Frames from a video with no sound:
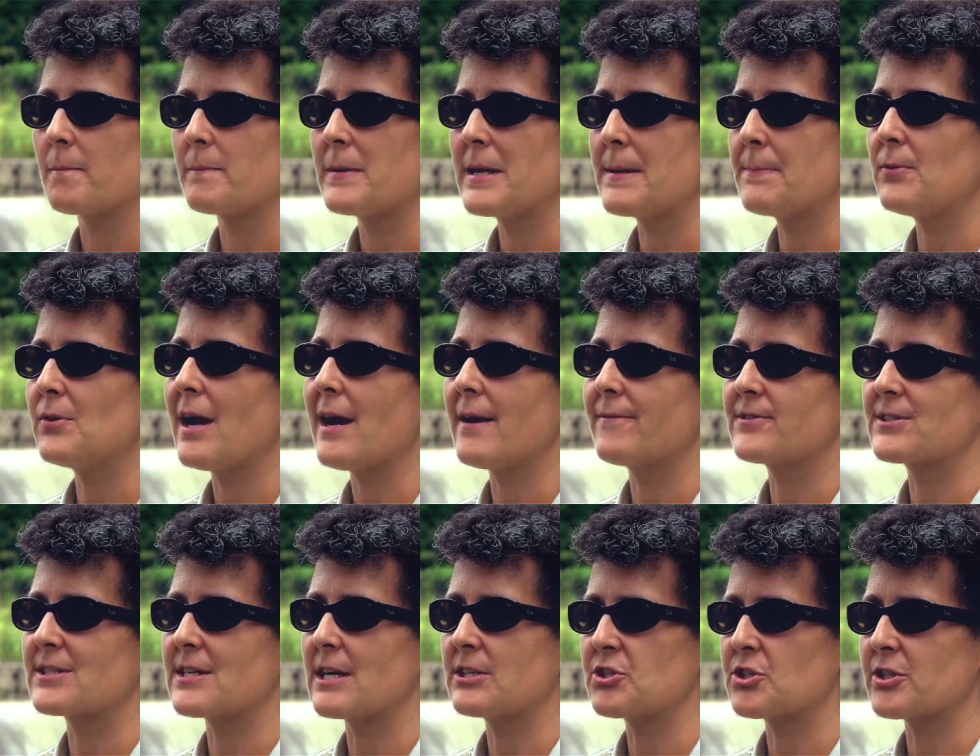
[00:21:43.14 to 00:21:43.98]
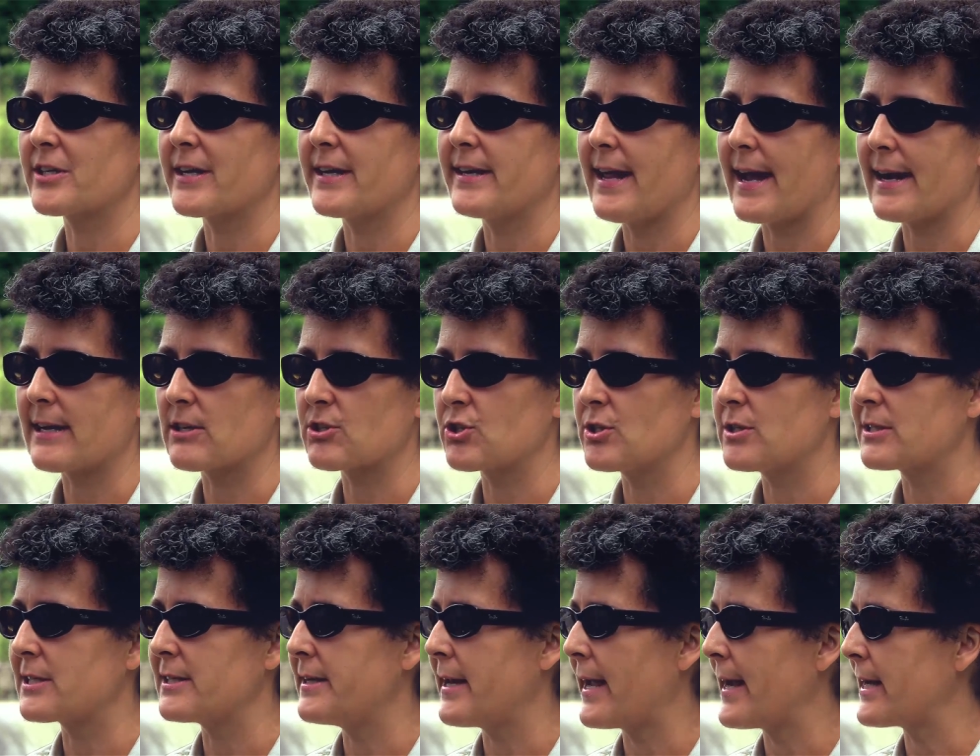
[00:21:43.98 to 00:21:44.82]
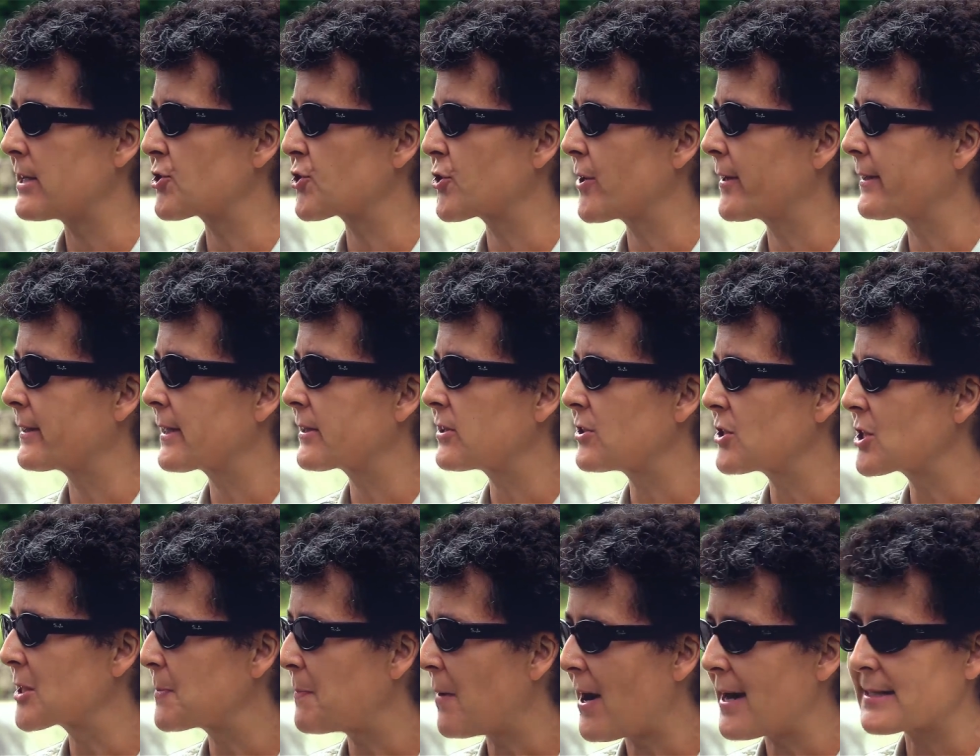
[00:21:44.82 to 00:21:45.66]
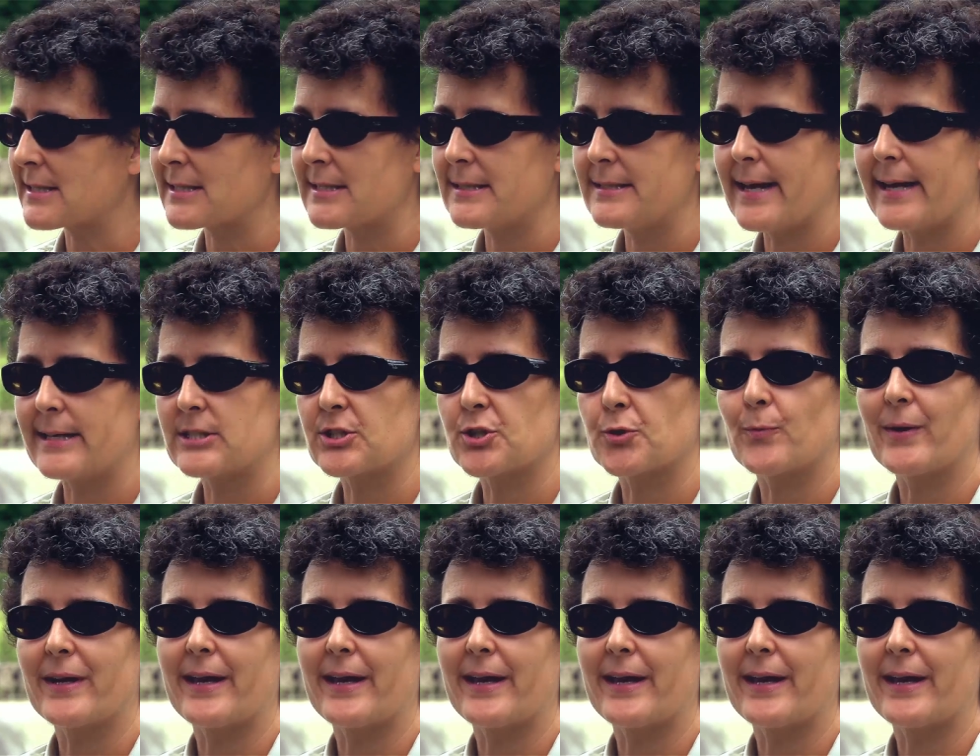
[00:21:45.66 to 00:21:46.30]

People have such a connection to nature and little spots in nature.